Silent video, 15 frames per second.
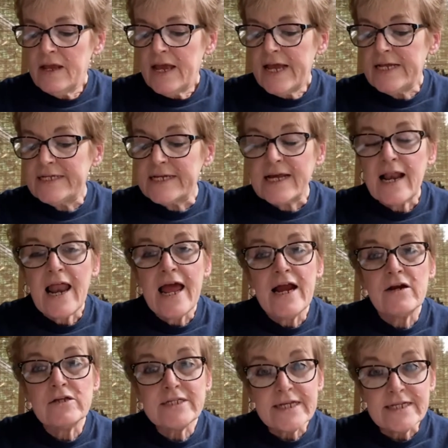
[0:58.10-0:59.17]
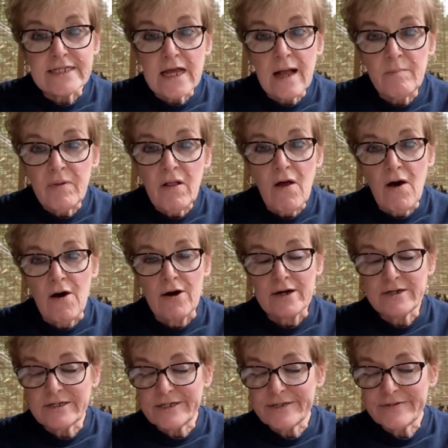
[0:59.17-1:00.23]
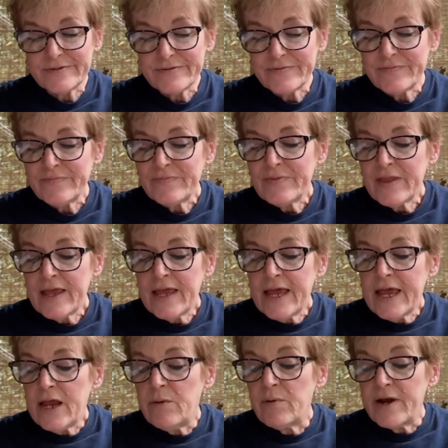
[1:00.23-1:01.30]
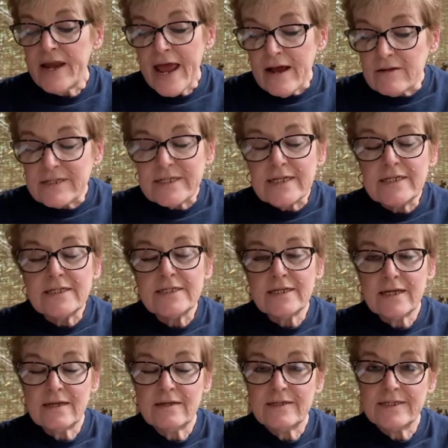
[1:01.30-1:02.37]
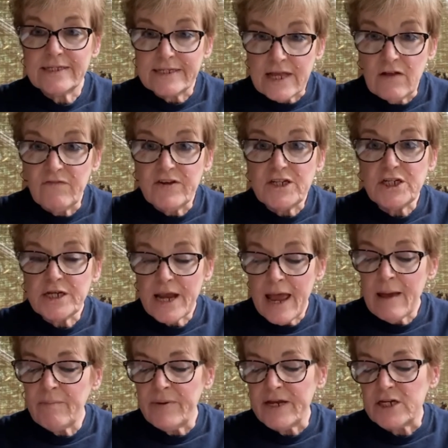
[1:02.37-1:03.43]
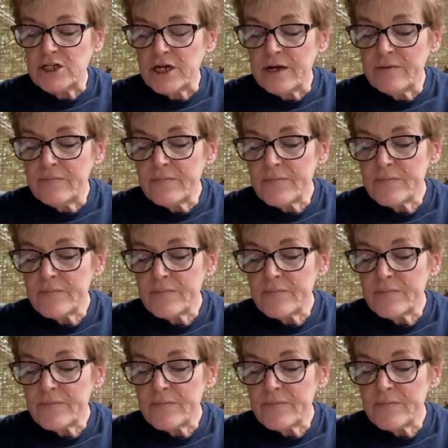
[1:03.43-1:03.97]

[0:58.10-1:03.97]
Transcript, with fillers: He declares his humble heart. He renounces selfish ambition.